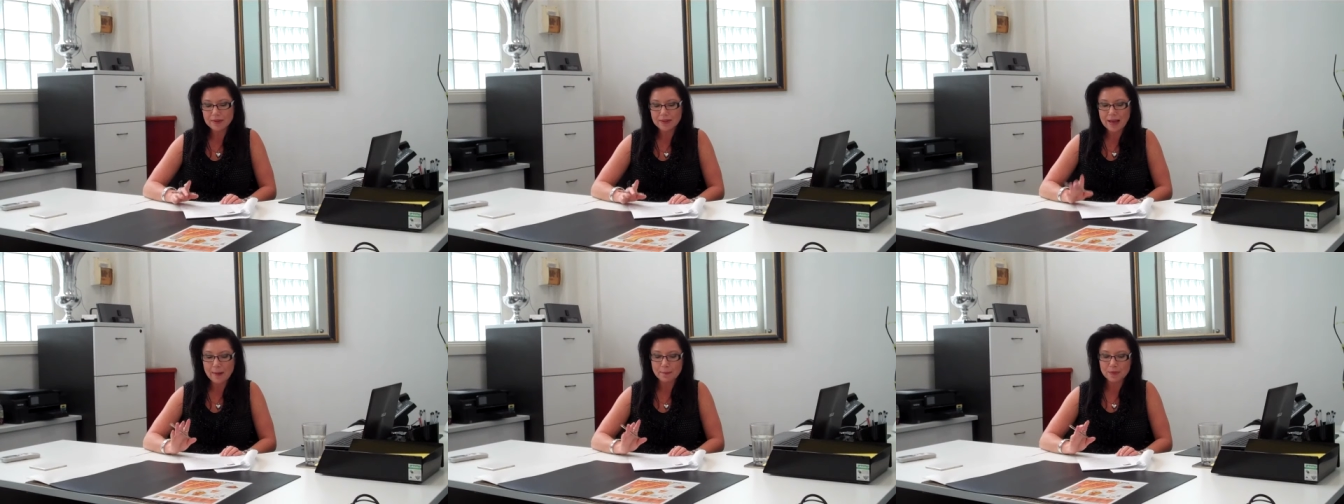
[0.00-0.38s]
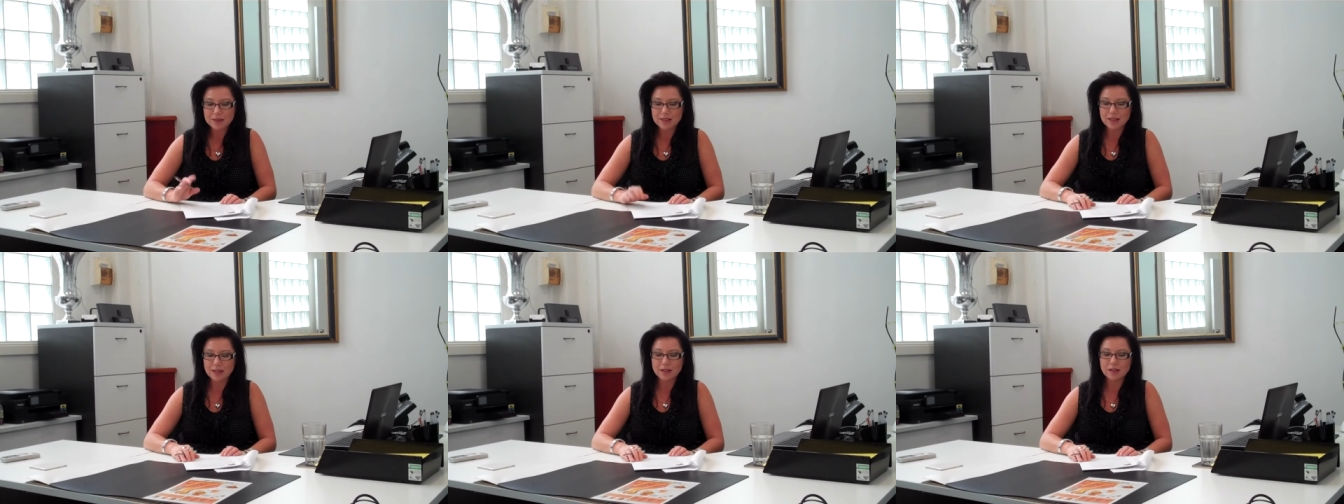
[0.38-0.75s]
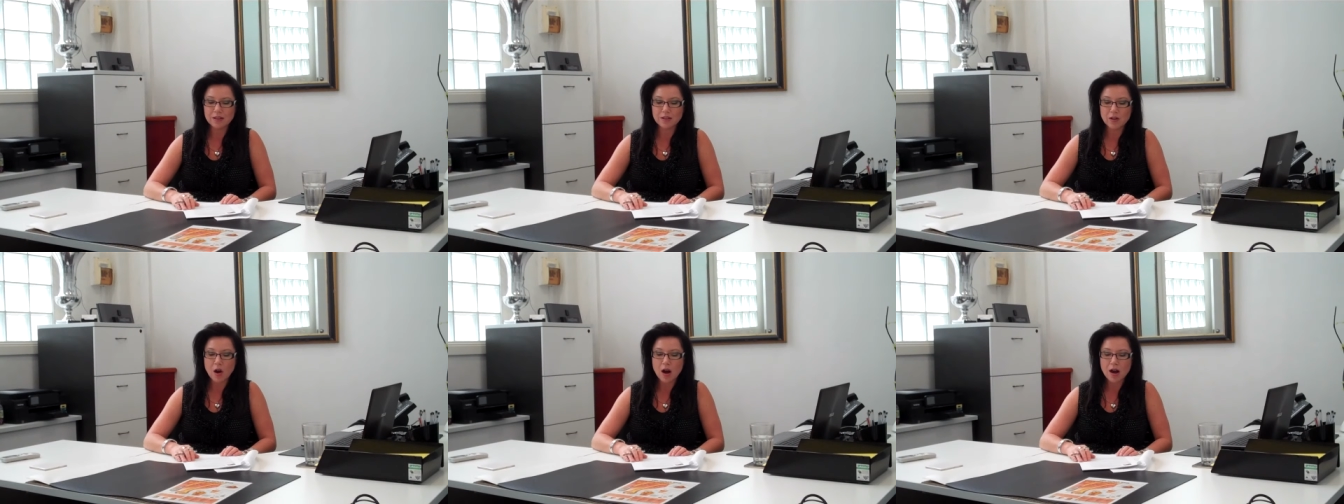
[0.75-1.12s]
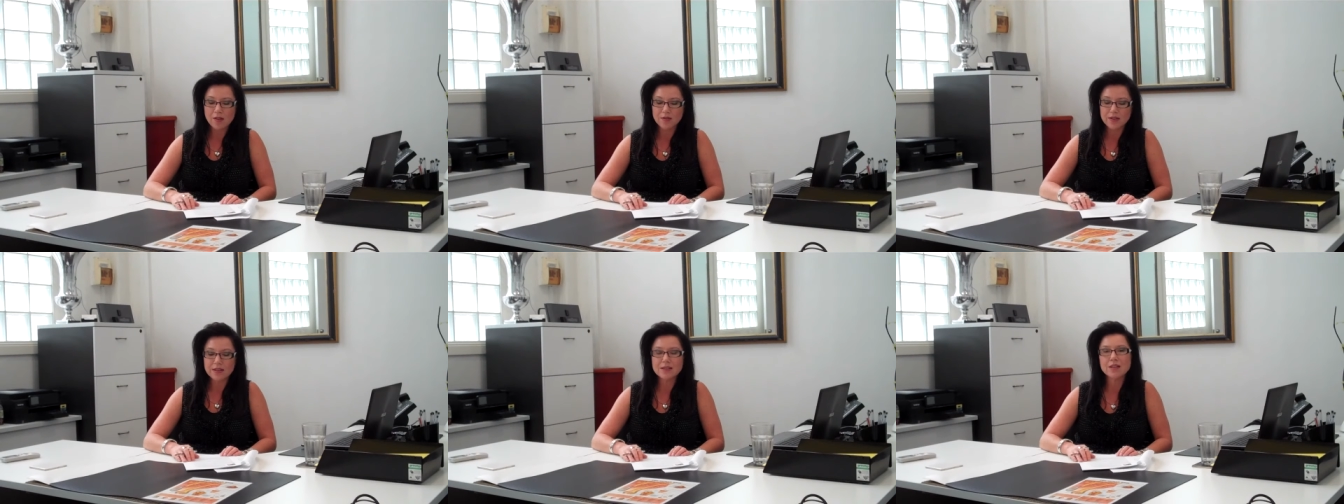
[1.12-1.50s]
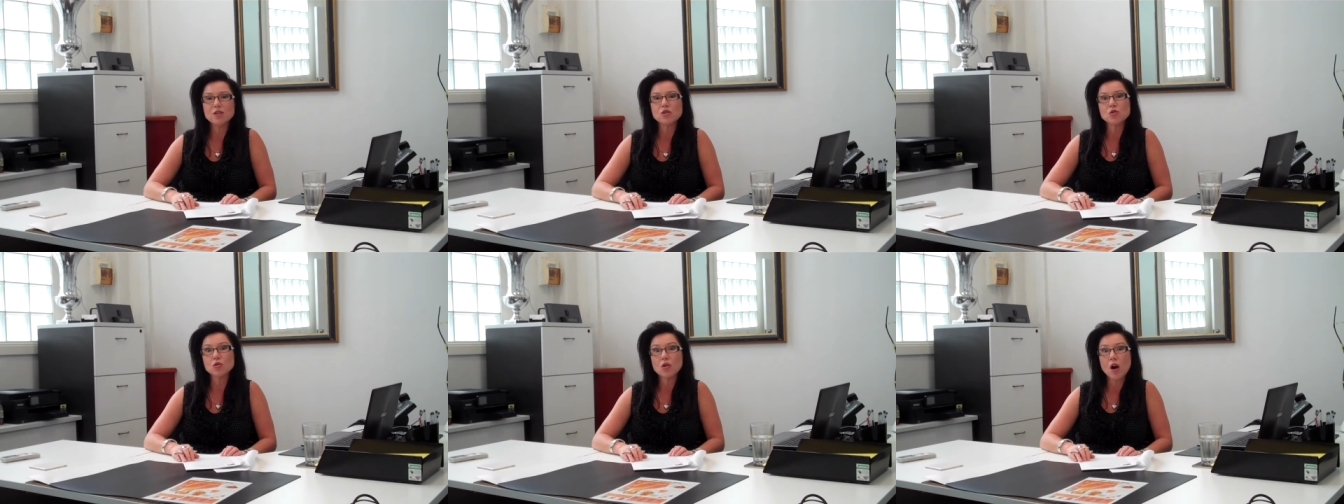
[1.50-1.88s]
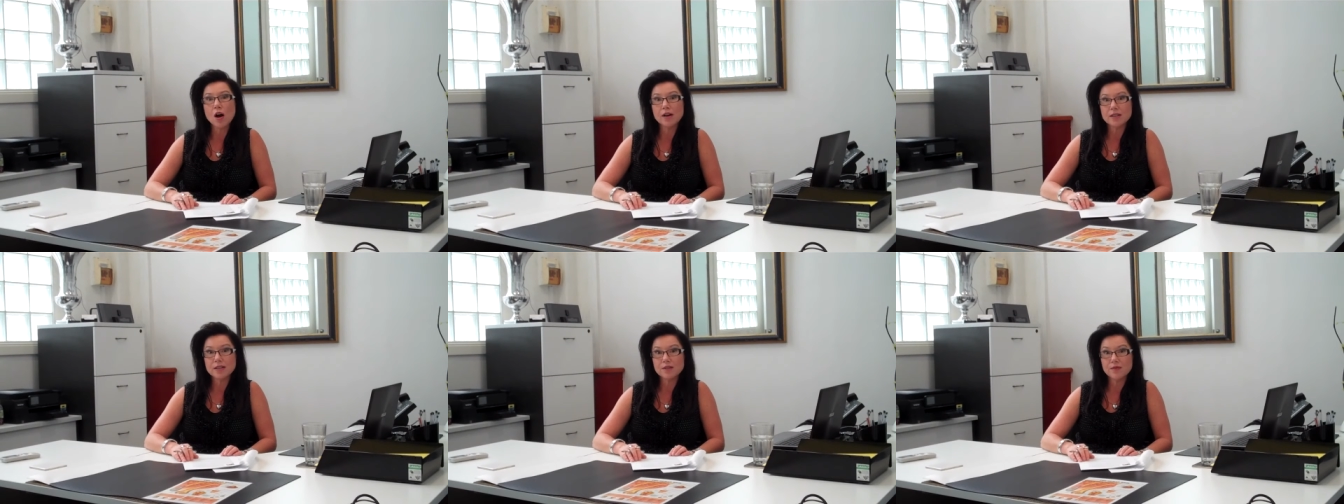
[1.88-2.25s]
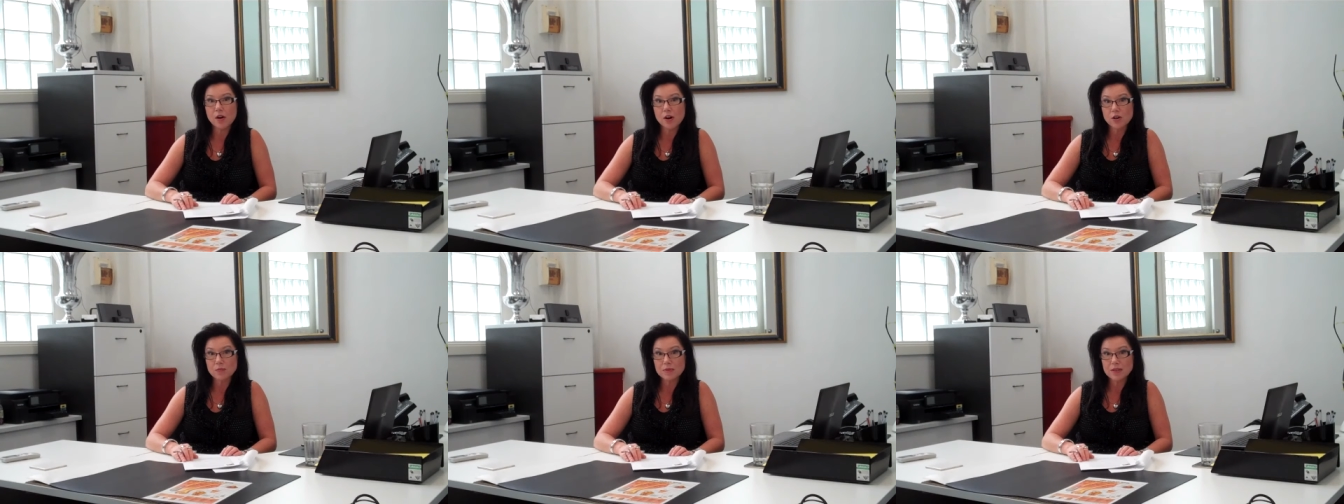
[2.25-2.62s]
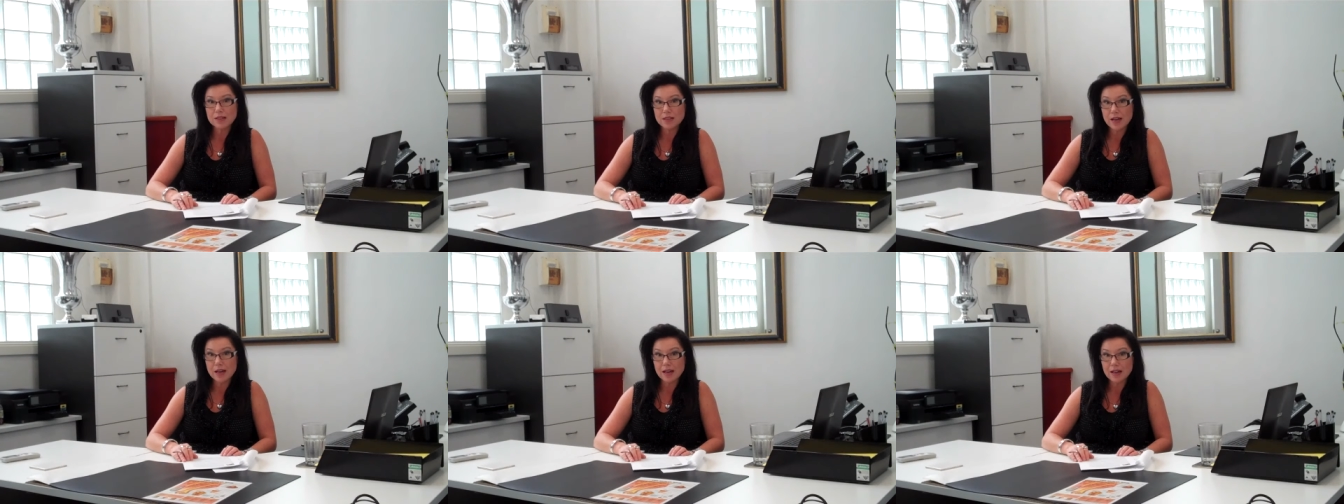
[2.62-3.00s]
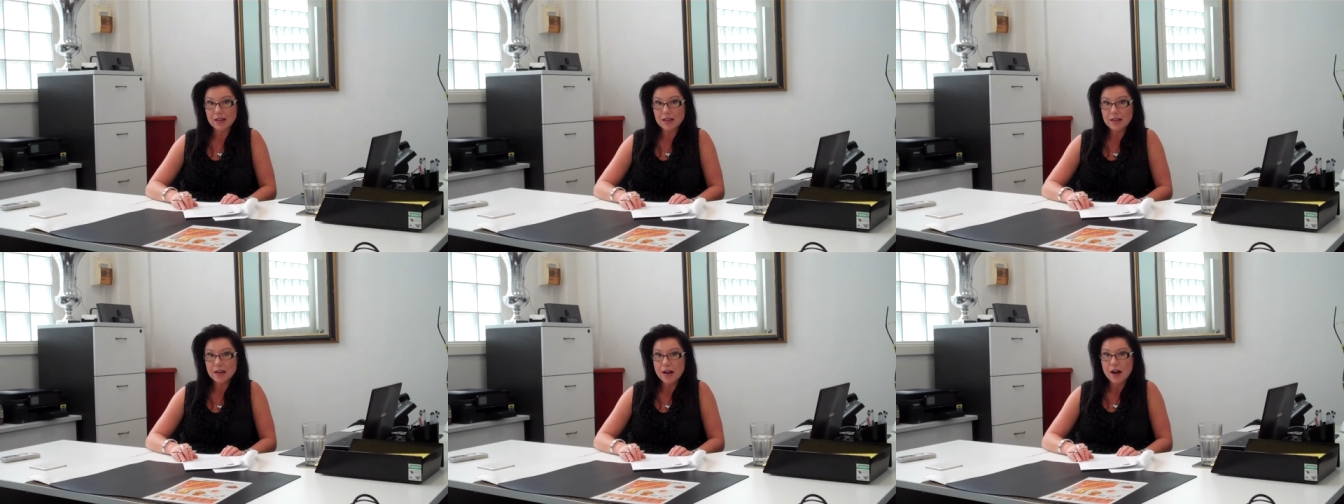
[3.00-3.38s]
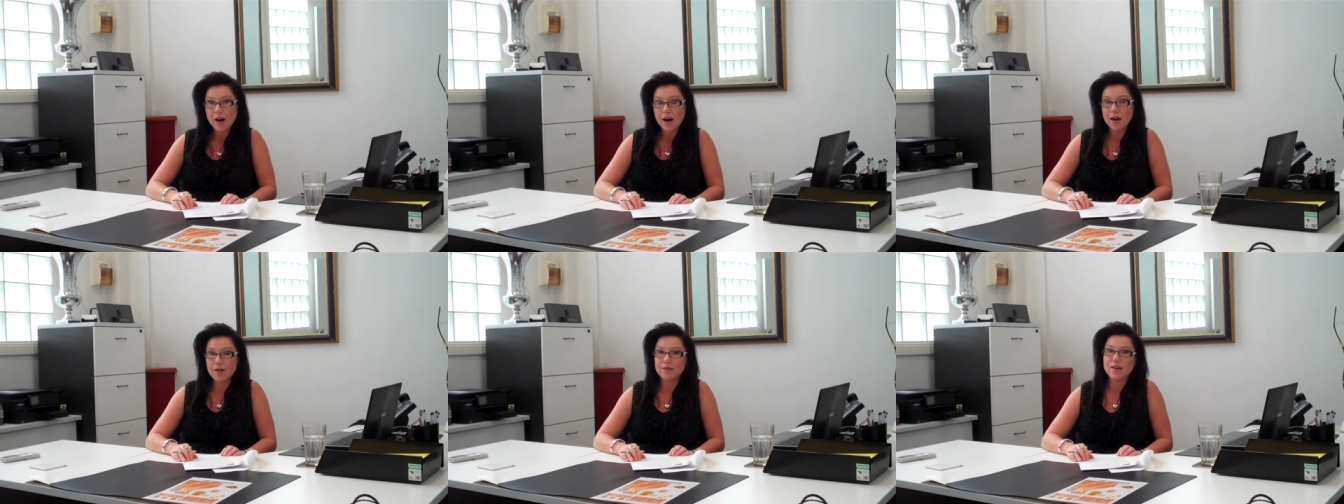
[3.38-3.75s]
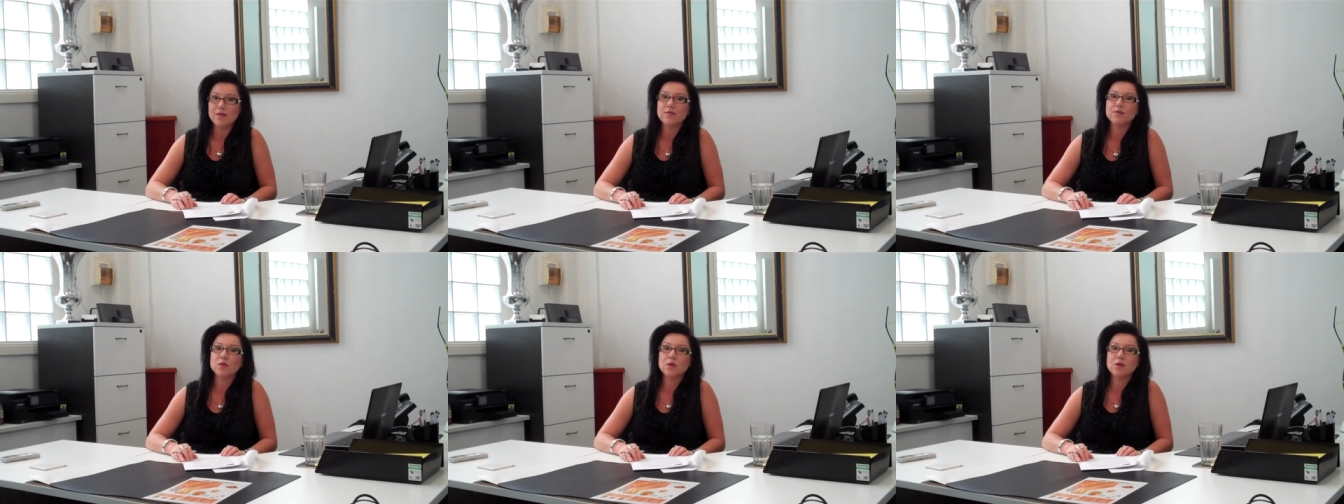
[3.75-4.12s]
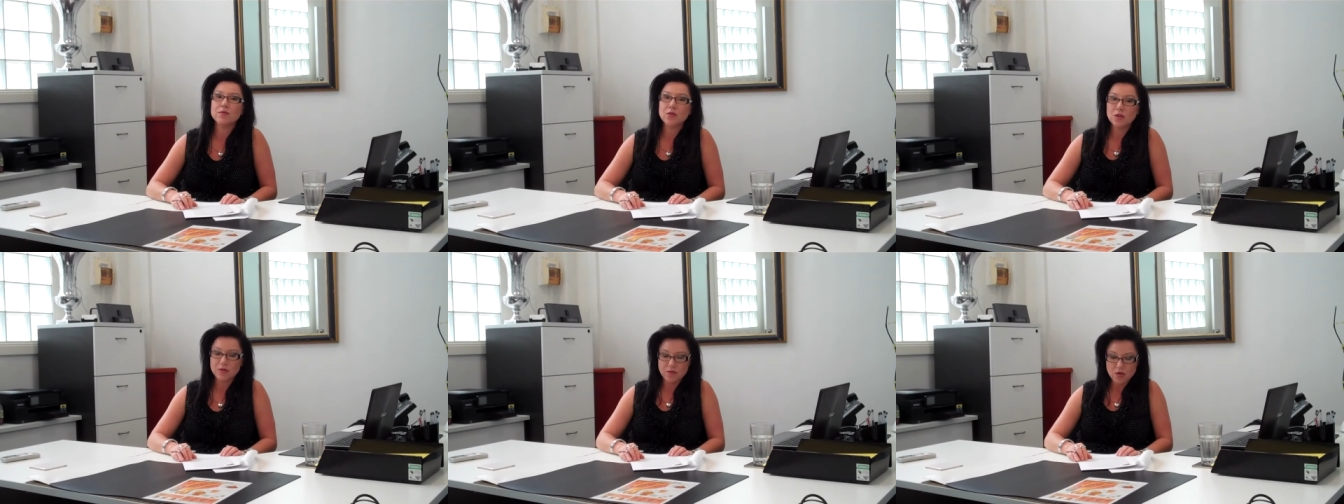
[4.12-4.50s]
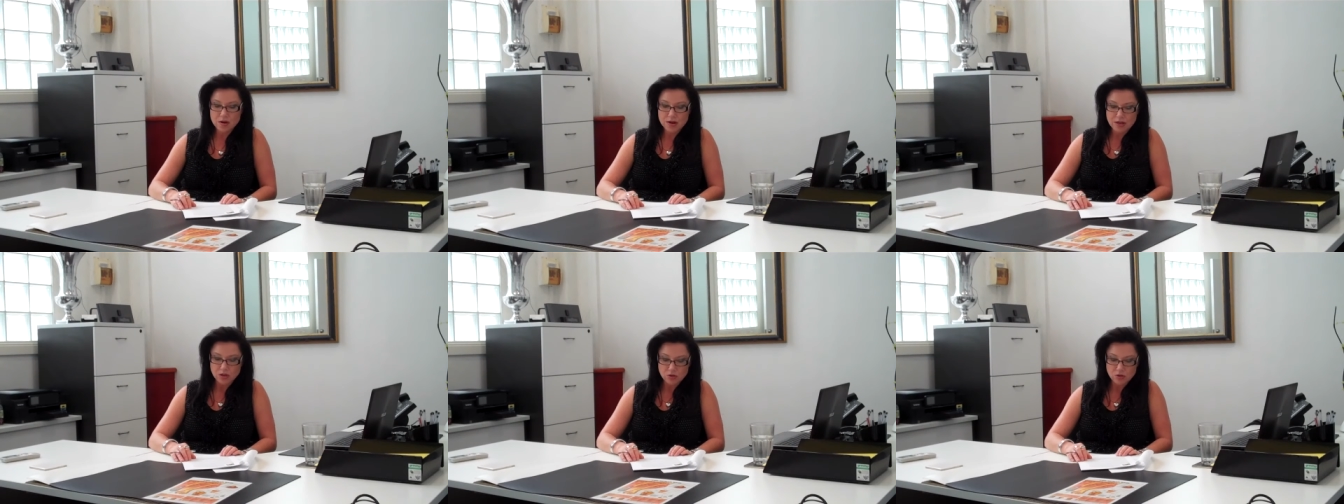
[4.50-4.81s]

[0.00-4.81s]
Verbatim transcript: but that particular guide, The Essential Guide to Vitamin D, I found very, very, very